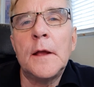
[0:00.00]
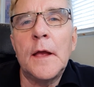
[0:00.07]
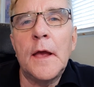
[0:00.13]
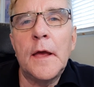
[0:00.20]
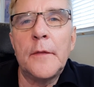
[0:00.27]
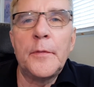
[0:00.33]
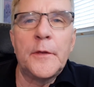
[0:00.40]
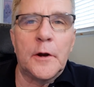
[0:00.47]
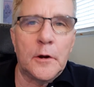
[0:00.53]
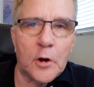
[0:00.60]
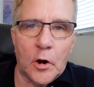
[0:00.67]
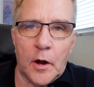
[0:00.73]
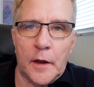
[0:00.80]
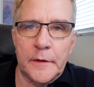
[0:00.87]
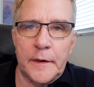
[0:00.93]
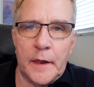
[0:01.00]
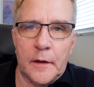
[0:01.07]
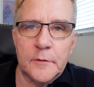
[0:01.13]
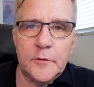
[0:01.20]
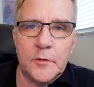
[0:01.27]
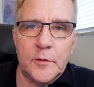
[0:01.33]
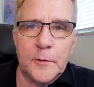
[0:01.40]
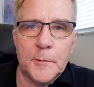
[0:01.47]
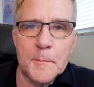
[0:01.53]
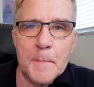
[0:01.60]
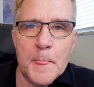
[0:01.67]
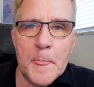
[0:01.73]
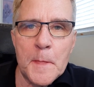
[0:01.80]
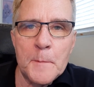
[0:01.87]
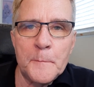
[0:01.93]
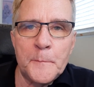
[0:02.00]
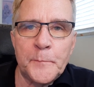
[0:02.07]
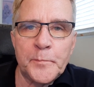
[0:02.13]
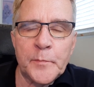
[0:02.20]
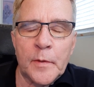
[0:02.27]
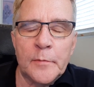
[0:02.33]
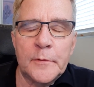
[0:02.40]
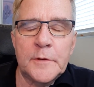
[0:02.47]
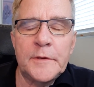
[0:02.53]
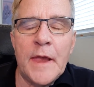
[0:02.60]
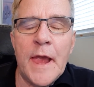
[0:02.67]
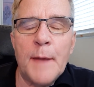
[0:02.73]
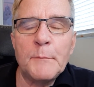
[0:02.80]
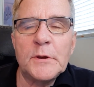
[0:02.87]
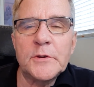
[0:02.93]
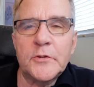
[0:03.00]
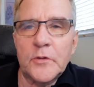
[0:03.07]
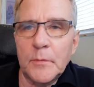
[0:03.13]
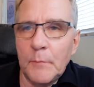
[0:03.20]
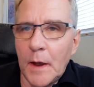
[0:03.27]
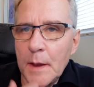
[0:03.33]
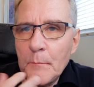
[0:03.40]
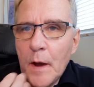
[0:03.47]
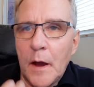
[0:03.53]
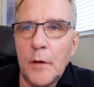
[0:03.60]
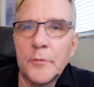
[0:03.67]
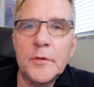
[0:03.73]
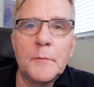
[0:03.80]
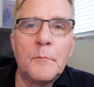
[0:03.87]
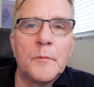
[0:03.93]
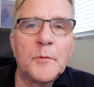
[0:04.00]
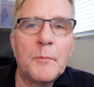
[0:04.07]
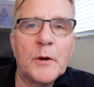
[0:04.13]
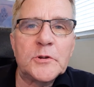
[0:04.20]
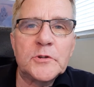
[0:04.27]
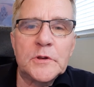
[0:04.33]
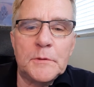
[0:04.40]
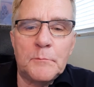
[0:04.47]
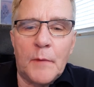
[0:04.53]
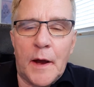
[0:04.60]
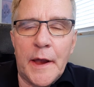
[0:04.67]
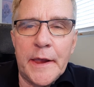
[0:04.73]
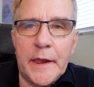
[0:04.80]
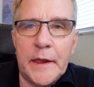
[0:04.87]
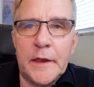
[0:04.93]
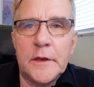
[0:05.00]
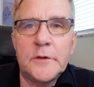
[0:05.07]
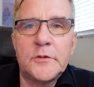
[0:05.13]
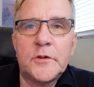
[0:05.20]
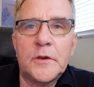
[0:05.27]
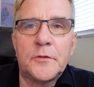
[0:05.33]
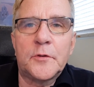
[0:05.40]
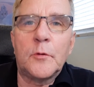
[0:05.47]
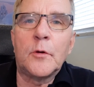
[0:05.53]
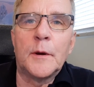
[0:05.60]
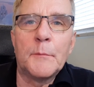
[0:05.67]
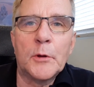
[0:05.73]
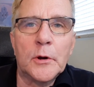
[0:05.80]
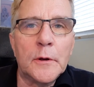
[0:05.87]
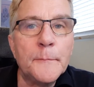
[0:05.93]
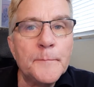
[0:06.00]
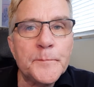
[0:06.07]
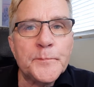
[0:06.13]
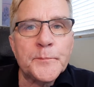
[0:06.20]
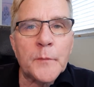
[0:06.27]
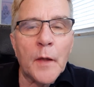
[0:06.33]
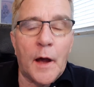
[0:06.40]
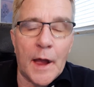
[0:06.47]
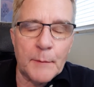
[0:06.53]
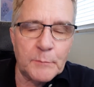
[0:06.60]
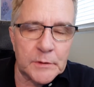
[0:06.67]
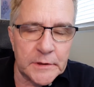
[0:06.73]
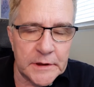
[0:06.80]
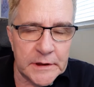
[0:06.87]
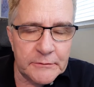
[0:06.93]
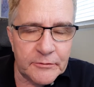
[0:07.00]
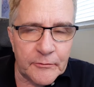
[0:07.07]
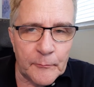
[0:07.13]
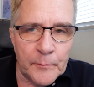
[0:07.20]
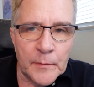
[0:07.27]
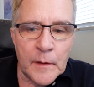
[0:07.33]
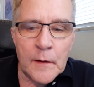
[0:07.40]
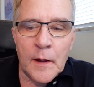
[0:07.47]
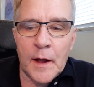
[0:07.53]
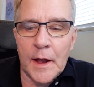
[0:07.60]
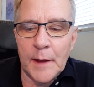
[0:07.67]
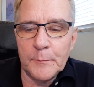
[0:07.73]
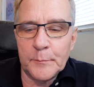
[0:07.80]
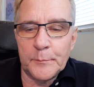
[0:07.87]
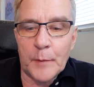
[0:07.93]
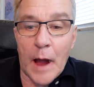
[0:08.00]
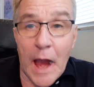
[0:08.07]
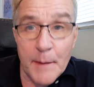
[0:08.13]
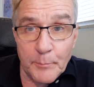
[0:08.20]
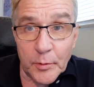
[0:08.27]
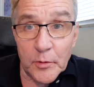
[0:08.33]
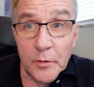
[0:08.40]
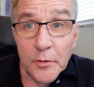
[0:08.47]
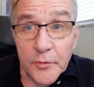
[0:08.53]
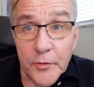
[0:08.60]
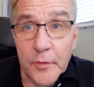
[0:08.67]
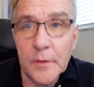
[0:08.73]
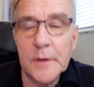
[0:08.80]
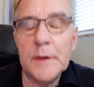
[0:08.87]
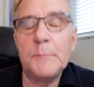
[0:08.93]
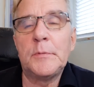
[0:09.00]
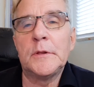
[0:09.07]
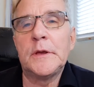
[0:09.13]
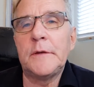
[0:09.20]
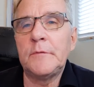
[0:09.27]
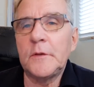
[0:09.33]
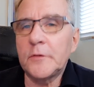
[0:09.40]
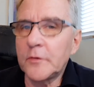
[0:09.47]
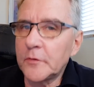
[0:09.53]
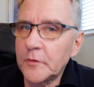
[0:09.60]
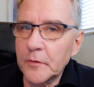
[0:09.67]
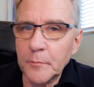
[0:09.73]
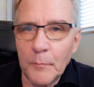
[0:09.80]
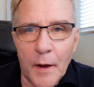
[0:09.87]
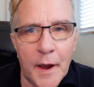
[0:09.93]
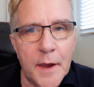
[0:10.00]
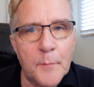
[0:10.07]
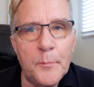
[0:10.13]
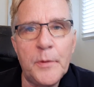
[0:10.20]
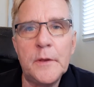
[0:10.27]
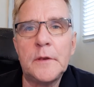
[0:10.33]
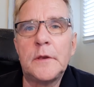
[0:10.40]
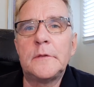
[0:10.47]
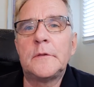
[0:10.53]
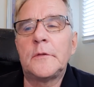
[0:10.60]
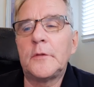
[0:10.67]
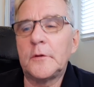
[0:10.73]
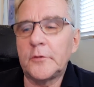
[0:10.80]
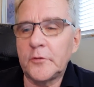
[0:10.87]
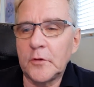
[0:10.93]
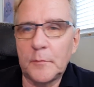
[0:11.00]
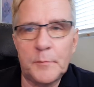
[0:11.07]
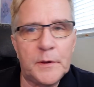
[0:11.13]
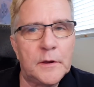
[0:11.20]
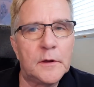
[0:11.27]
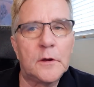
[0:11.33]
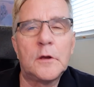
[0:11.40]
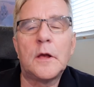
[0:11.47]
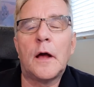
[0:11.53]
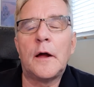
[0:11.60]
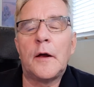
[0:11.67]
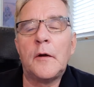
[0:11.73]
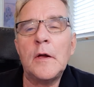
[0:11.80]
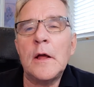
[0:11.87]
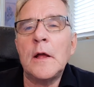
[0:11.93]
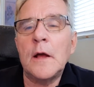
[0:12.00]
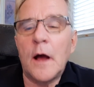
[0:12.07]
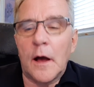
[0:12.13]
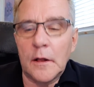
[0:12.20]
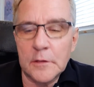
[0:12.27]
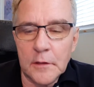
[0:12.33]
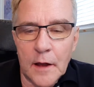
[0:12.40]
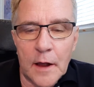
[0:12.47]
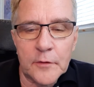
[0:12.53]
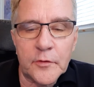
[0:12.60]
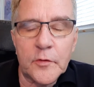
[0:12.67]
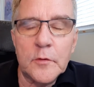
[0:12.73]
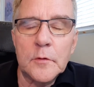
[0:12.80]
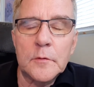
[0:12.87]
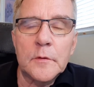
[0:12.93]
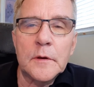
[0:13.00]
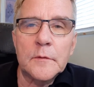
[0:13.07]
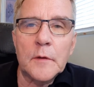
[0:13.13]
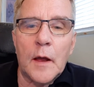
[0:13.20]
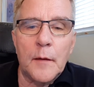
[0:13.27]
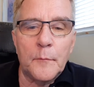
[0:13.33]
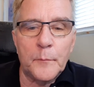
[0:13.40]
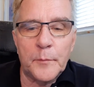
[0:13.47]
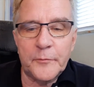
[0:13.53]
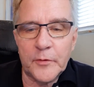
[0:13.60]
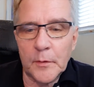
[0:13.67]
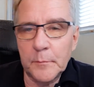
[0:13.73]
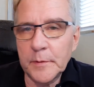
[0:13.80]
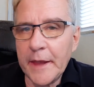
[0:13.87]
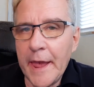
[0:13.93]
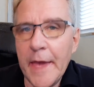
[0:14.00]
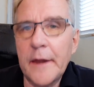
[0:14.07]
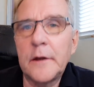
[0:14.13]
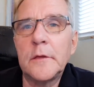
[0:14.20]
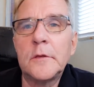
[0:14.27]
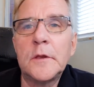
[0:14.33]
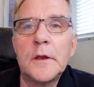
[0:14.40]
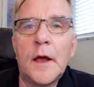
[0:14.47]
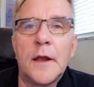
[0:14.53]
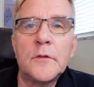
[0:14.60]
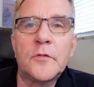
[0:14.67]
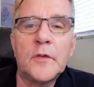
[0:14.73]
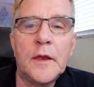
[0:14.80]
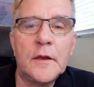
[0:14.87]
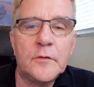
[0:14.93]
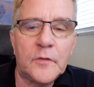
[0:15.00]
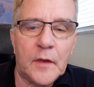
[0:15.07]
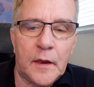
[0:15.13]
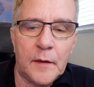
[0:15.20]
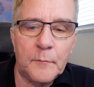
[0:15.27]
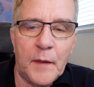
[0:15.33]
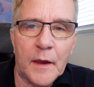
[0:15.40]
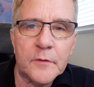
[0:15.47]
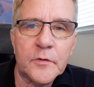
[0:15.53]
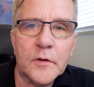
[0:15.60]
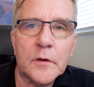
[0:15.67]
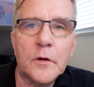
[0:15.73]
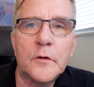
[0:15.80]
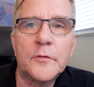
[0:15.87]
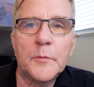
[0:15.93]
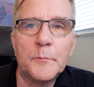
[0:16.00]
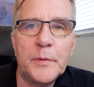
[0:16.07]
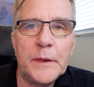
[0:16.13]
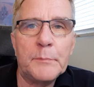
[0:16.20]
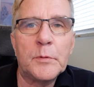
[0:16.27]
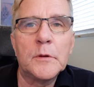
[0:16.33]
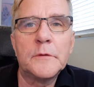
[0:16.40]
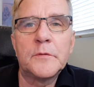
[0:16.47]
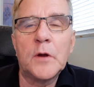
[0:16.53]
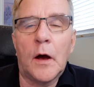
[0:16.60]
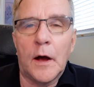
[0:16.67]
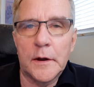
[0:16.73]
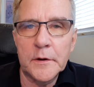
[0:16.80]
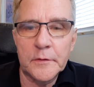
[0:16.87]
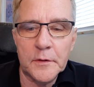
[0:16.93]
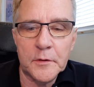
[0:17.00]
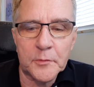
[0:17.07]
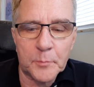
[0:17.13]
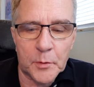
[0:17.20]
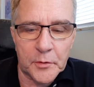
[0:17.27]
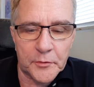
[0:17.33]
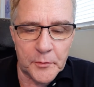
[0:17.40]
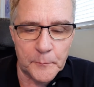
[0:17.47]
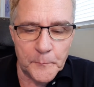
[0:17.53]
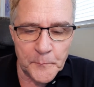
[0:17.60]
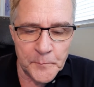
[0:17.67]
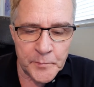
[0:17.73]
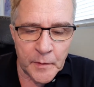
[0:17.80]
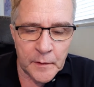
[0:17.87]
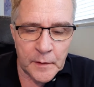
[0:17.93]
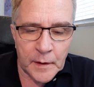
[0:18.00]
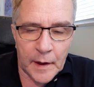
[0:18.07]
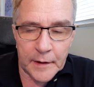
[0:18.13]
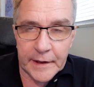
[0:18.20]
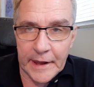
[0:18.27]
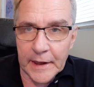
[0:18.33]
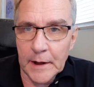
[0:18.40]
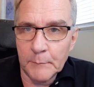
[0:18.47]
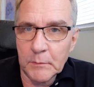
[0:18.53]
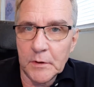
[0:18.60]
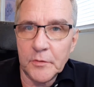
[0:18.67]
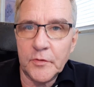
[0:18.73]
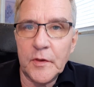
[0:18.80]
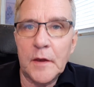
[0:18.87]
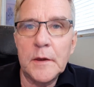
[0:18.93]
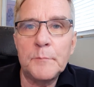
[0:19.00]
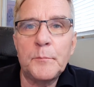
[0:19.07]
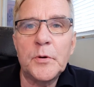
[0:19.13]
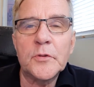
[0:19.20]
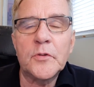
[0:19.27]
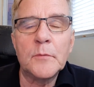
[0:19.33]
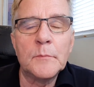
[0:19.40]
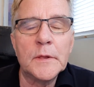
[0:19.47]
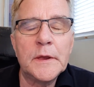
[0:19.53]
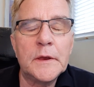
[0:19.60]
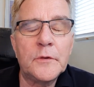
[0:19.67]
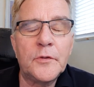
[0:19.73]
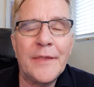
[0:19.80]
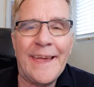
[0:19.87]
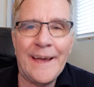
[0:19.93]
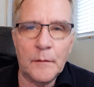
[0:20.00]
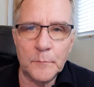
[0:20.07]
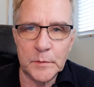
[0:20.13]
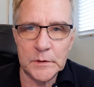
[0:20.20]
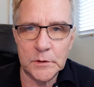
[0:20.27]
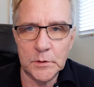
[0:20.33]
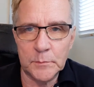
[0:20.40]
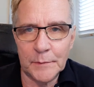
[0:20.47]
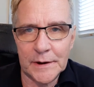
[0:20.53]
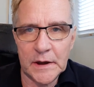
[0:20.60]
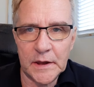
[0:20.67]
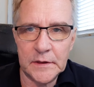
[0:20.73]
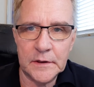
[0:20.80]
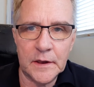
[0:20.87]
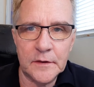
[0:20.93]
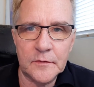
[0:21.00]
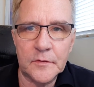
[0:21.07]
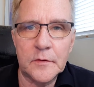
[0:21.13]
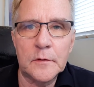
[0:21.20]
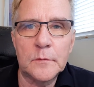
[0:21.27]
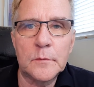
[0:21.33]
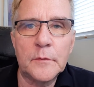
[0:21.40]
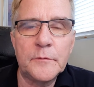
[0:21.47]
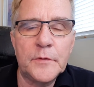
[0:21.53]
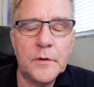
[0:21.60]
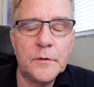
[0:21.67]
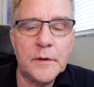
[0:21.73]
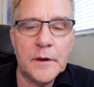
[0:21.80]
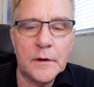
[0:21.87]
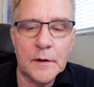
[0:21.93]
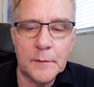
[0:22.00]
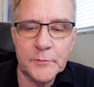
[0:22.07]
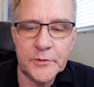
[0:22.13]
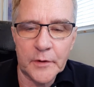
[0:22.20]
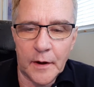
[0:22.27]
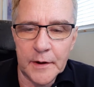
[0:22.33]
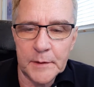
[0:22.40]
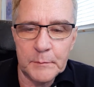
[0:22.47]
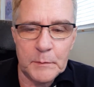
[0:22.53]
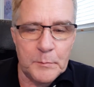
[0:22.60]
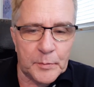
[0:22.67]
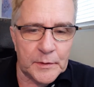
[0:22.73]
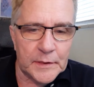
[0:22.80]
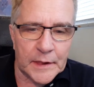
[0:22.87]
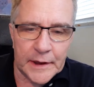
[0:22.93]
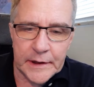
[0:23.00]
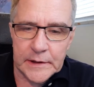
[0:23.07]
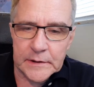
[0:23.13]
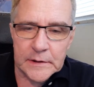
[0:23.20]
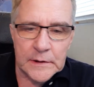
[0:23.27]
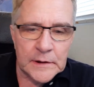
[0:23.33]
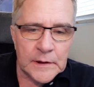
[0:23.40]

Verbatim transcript: and they're gone now too. The damage to my mouth, especially at my age, is criminal, I believe. I, I personally believe, and this is just my opinion, that there should be a, uh, a lawsuit um, from Canada, the United States, and Mexico from people who have gone to this person Again, I'm going to send you, put some links down below my nice little review here. I'm trying to be polite,